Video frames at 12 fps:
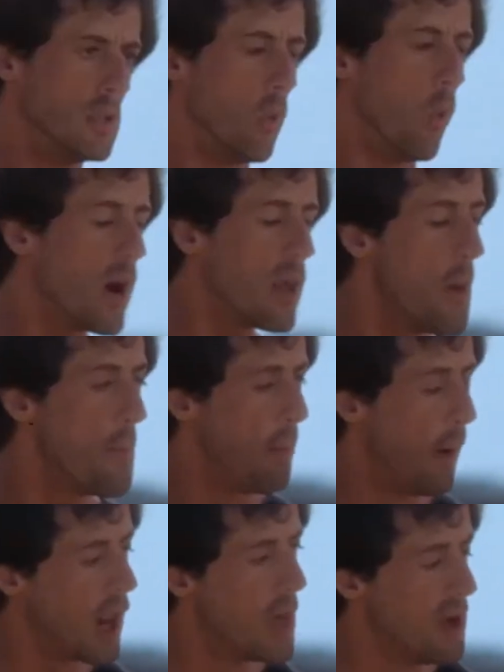on the beach
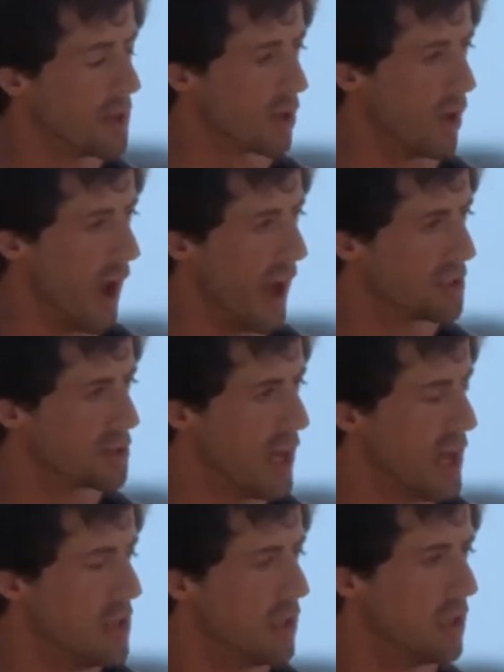and she wanted to have a
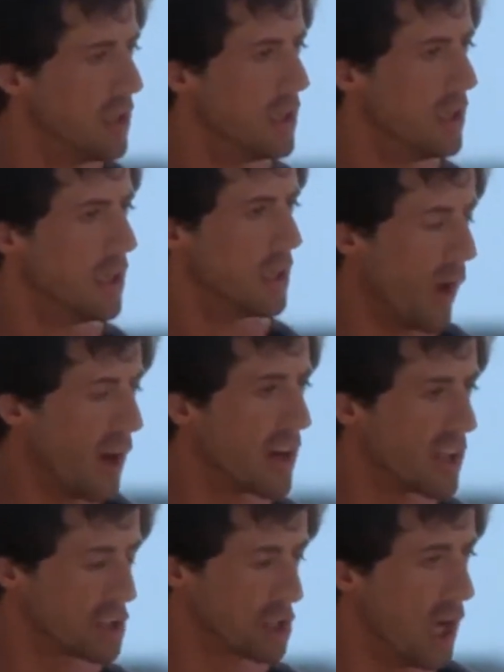talk with him, and they
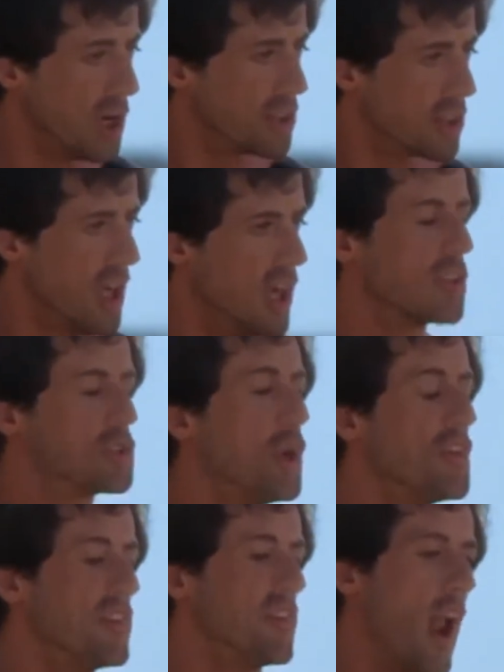both start
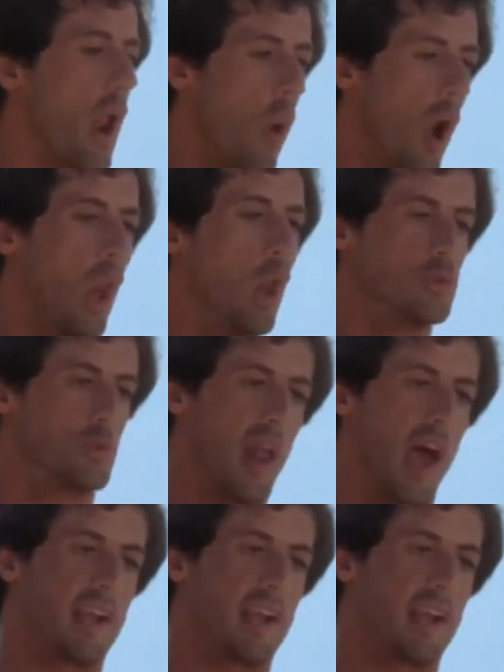getting into a fight with